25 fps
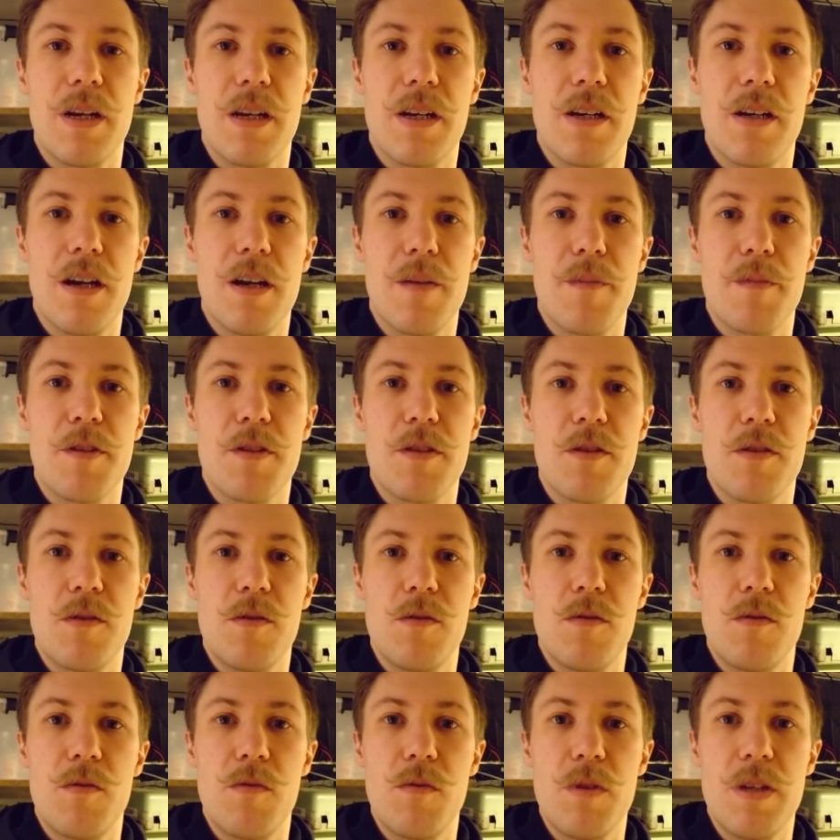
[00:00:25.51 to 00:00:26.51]
When it comes
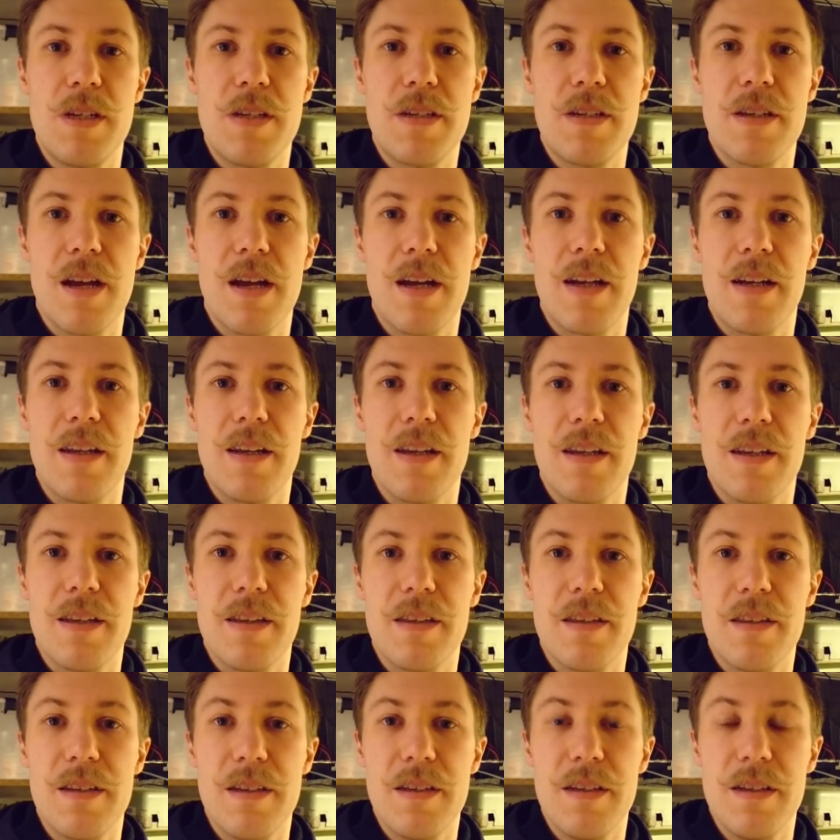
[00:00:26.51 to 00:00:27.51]
to
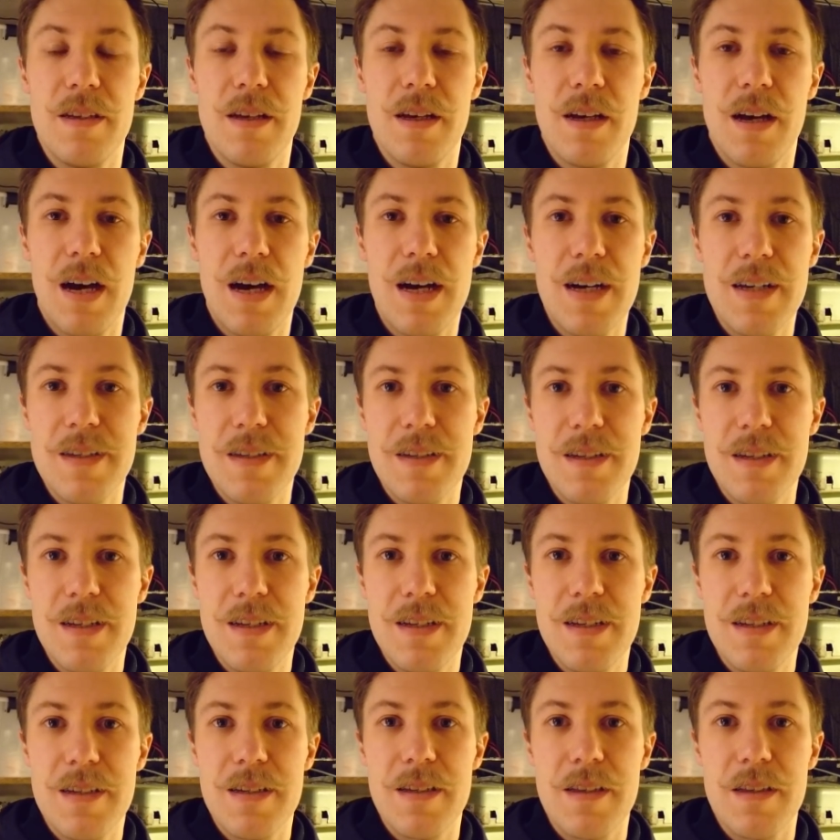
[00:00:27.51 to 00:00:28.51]
recycling the I
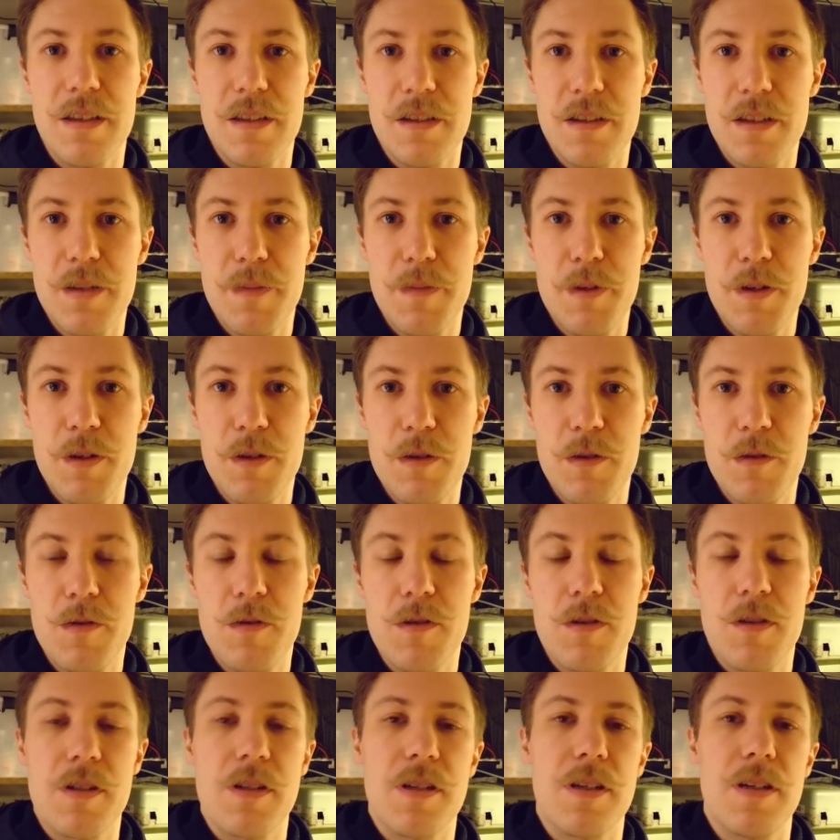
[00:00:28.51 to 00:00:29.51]
Cs, the C P
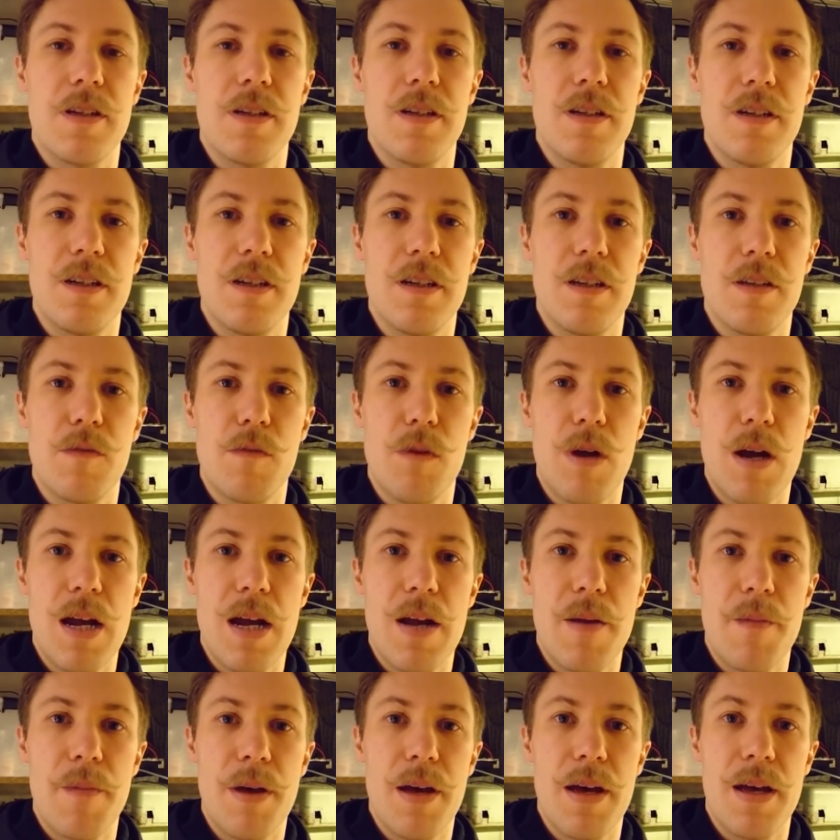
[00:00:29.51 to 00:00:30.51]
Us, uh,
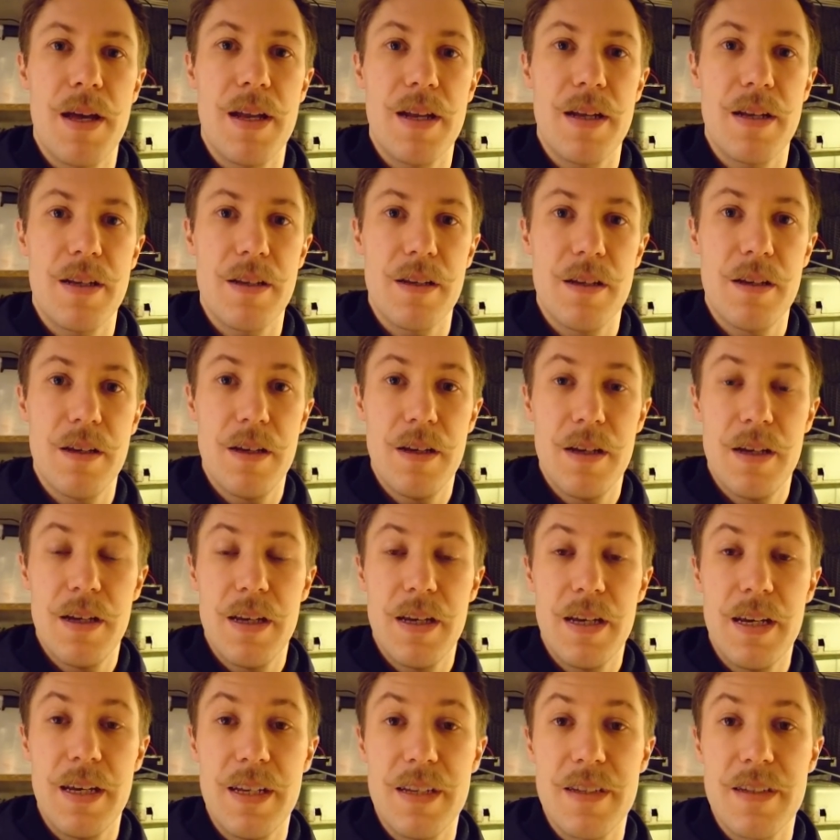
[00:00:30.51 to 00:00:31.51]
RAM, and
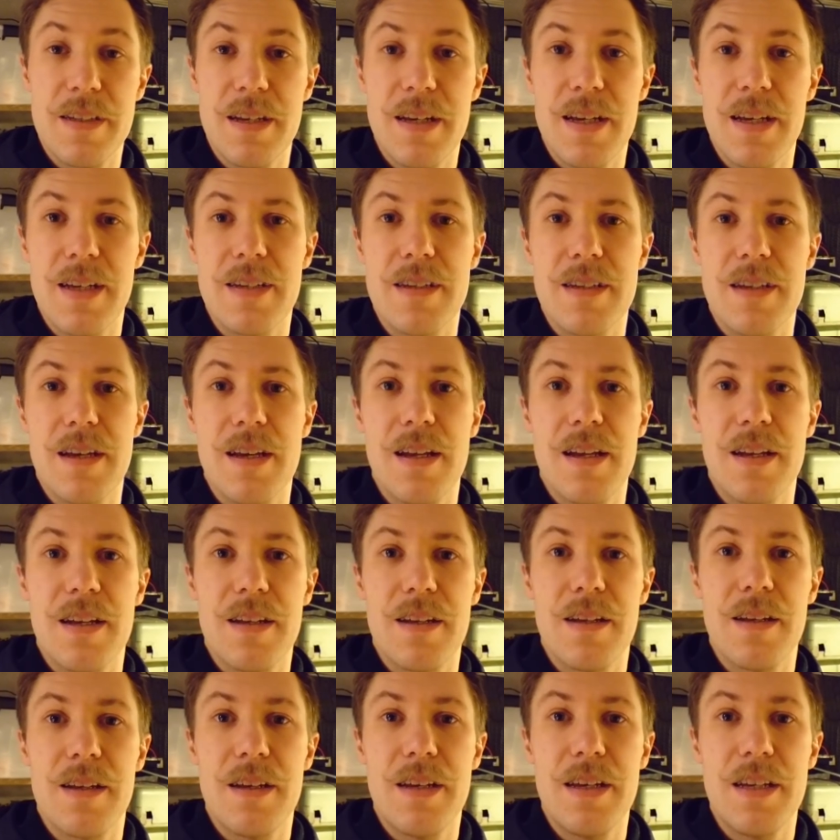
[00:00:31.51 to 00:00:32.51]
heat sinks
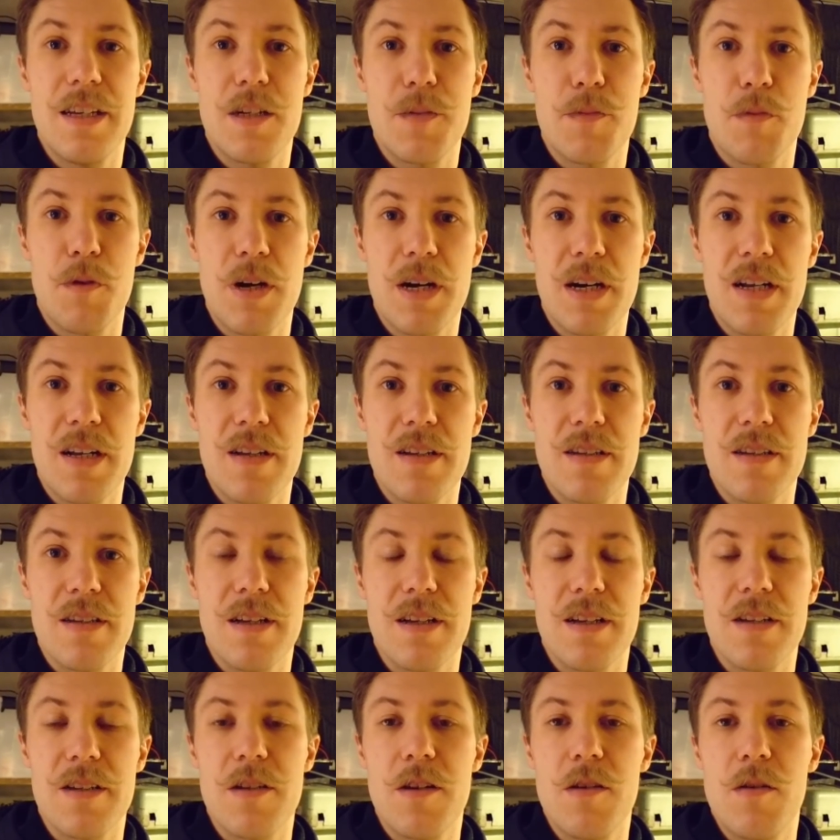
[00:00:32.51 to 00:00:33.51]
and heat
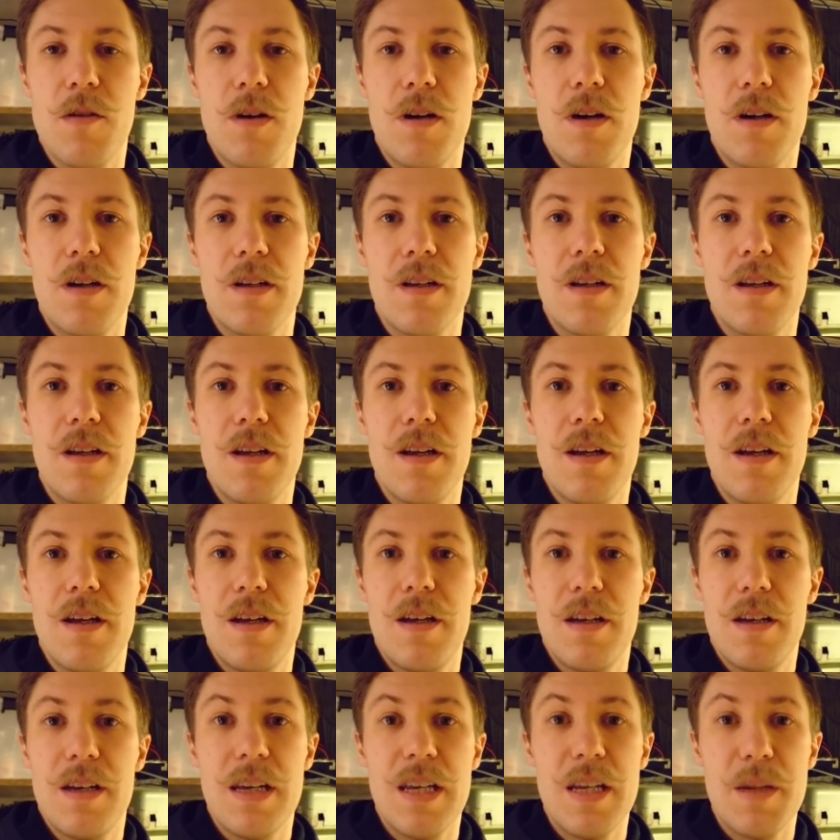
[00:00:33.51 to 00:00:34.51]
spreaders and so on,
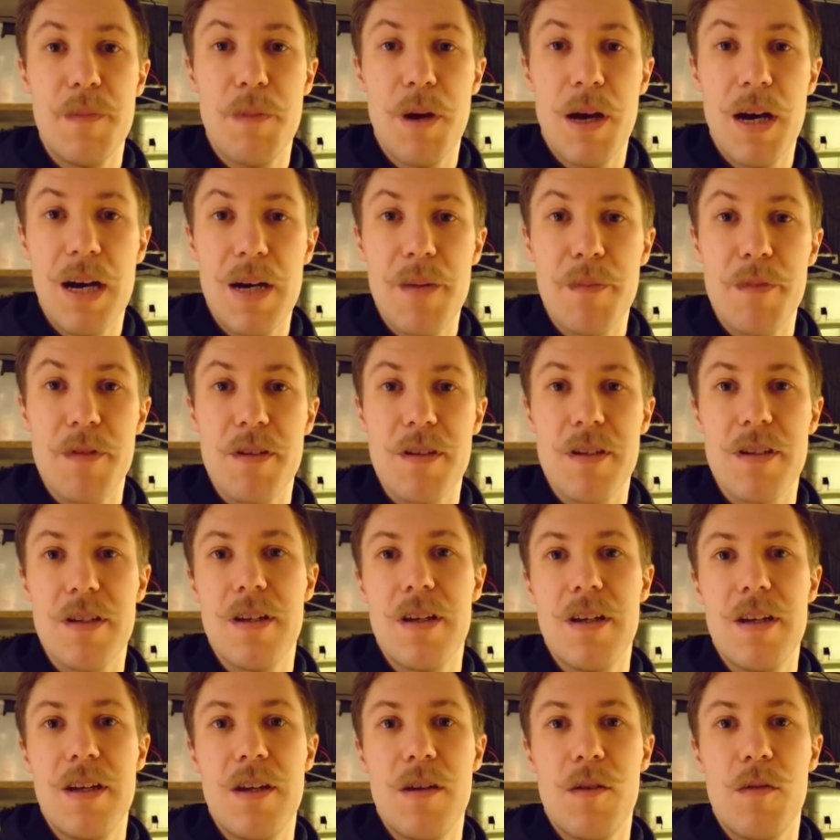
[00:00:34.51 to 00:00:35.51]
heat
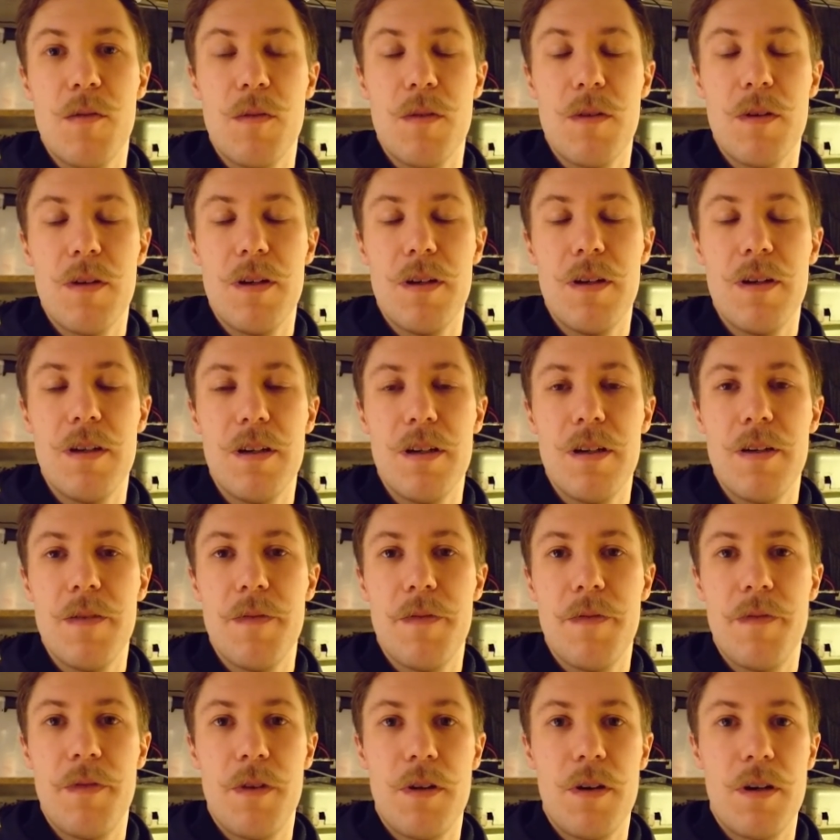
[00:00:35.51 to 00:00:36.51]
pipes,
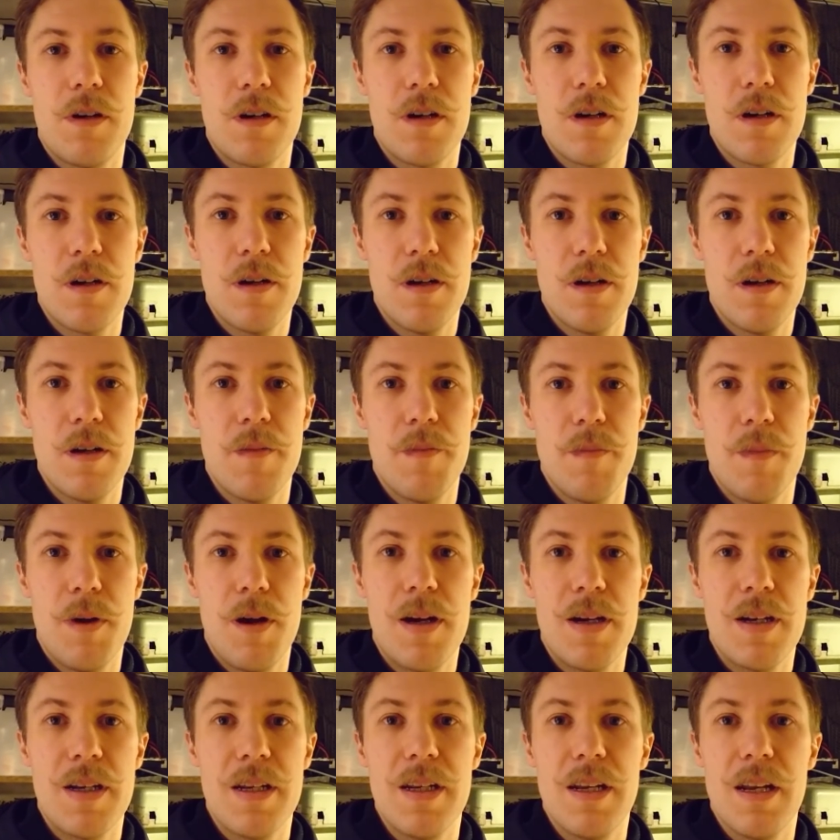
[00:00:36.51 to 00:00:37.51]
um, for uh,
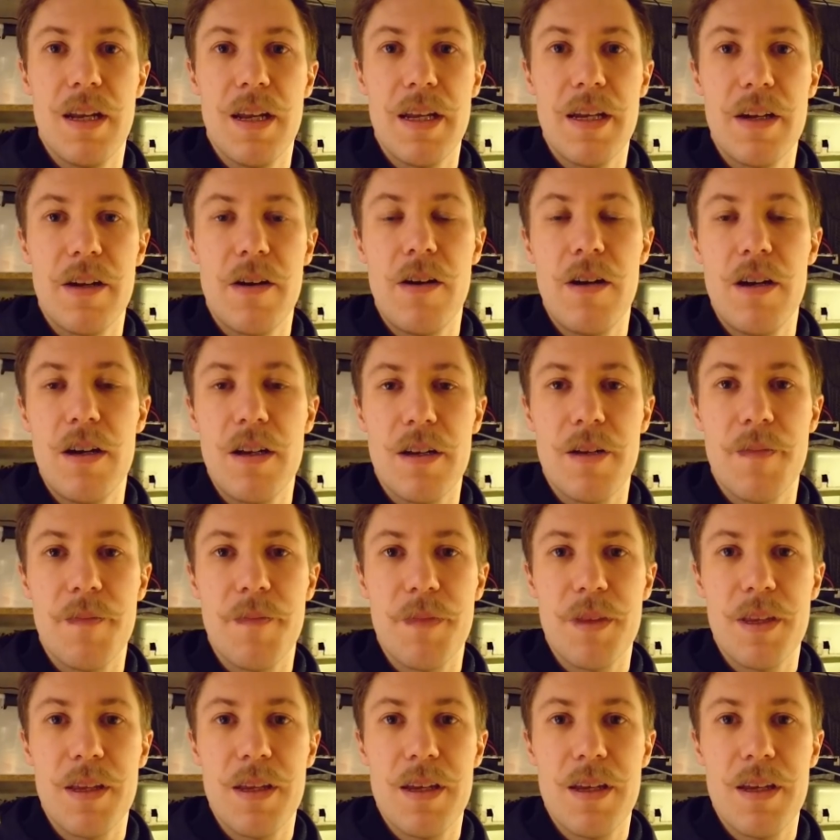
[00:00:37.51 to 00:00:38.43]
money later on.